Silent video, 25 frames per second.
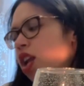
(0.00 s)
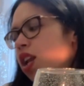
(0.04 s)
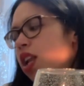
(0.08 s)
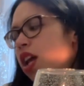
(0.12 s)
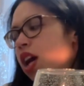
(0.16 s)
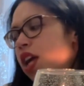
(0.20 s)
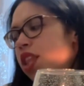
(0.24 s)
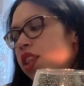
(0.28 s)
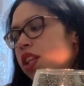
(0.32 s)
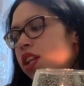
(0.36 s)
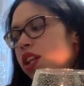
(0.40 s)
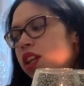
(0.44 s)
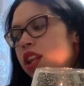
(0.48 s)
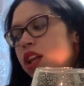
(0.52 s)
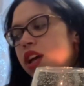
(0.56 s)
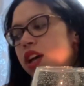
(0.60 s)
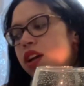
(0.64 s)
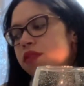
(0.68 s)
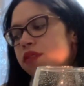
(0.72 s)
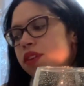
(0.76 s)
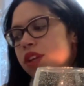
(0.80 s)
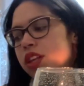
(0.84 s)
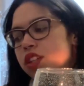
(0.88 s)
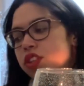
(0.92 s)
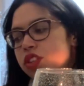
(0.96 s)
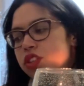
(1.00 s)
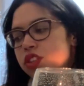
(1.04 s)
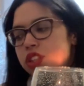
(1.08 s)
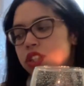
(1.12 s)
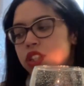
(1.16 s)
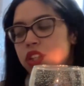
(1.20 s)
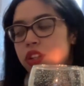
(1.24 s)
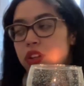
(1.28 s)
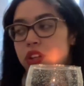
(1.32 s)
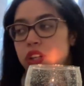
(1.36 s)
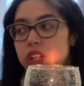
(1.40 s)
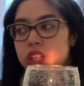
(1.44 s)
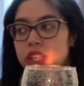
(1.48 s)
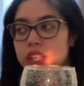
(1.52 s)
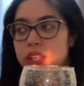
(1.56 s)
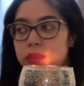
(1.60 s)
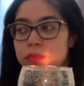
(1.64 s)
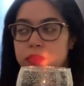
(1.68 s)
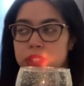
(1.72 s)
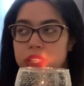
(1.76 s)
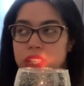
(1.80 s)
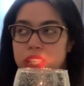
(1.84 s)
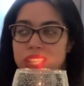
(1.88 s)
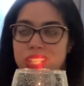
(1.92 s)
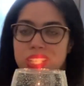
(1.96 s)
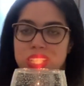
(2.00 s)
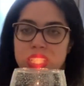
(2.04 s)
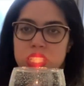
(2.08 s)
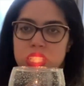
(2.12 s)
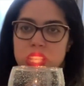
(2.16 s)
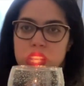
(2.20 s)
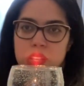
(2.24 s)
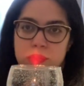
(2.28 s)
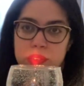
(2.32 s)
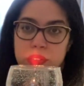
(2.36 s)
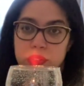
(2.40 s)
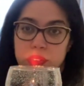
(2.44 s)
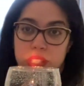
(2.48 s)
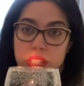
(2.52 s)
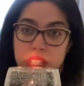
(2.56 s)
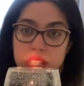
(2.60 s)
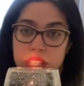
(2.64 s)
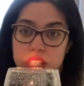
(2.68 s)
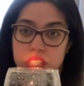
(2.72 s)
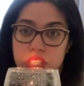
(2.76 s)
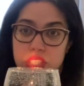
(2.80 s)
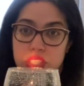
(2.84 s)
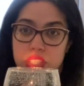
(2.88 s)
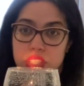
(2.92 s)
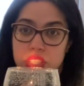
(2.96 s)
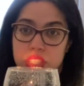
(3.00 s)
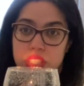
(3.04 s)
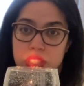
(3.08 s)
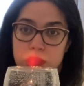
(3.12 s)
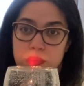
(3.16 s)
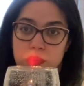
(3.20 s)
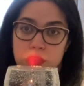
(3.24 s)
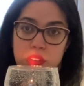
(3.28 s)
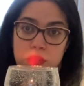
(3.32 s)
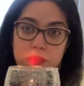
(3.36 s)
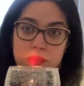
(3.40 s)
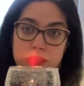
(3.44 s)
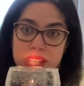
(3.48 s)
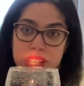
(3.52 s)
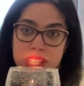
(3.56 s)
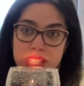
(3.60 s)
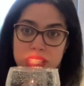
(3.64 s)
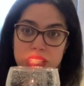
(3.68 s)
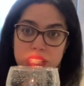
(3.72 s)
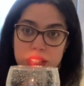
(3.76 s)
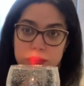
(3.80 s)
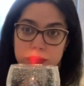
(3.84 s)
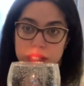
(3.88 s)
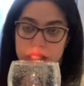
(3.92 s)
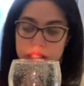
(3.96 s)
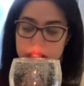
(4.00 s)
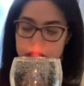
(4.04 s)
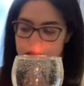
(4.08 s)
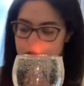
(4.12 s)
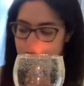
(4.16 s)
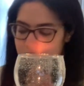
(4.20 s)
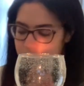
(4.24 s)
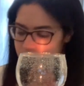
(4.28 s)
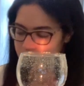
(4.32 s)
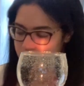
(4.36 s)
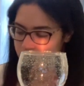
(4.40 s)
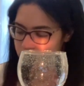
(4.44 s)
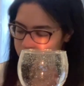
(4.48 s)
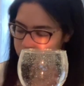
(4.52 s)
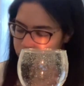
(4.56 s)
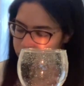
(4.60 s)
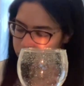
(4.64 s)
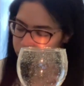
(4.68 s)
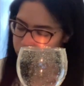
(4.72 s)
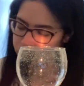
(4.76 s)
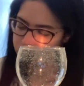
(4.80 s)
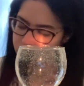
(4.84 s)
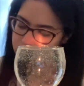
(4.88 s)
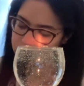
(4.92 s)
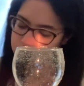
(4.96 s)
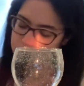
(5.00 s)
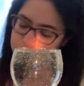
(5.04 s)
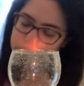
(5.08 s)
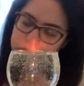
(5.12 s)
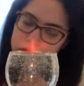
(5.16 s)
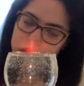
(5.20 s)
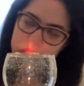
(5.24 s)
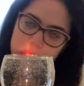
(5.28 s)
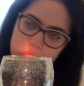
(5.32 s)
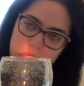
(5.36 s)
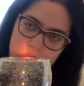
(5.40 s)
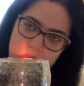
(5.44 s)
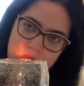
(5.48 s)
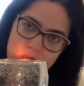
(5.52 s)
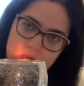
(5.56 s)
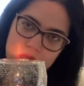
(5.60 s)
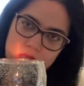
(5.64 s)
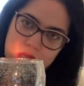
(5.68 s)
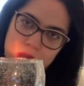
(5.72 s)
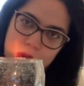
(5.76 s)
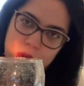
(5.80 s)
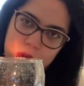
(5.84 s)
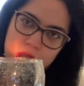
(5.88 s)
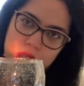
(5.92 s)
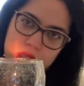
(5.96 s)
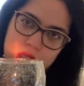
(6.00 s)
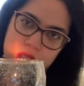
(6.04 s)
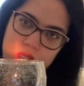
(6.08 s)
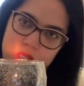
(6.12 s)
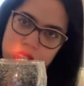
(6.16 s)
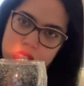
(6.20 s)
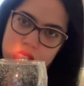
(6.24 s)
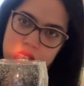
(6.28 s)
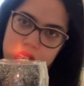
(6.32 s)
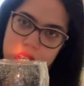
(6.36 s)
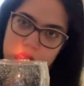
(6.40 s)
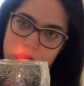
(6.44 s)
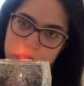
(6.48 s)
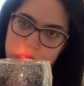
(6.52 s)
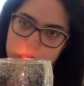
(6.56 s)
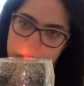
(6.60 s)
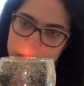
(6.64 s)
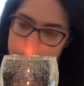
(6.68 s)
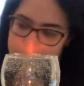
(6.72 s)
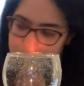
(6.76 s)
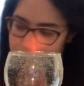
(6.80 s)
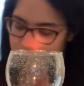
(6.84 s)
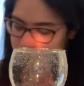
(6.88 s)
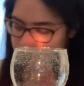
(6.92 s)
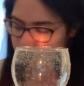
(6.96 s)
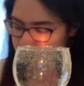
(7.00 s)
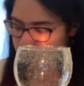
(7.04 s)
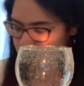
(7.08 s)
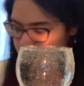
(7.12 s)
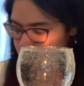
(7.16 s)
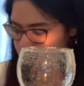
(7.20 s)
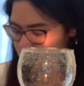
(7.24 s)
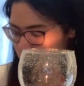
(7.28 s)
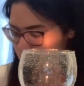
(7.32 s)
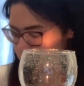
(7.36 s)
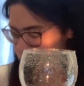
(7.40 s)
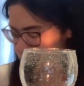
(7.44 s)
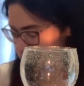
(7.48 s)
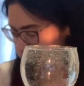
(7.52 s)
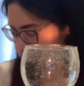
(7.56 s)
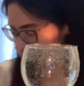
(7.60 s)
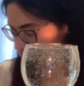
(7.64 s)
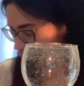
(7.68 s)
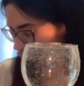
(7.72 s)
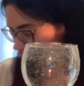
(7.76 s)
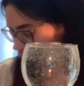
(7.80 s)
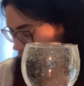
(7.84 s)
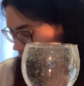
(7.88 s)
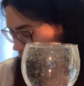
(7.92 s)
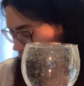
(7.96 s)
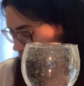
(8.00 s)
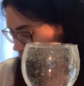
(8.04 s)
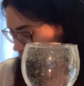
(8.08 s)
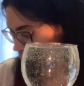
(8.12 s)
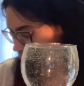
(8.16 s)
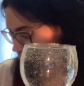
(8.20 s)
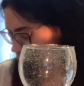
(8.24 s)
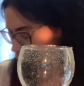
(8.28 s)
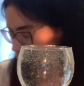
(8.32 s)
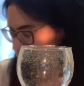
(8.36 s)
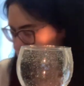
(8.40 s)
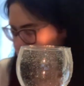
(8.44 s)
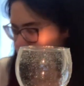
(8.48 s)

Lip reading: Now, the love energy card can be any type of relationship, romantic, platonic, spirituality with yourself, your passion, your desire.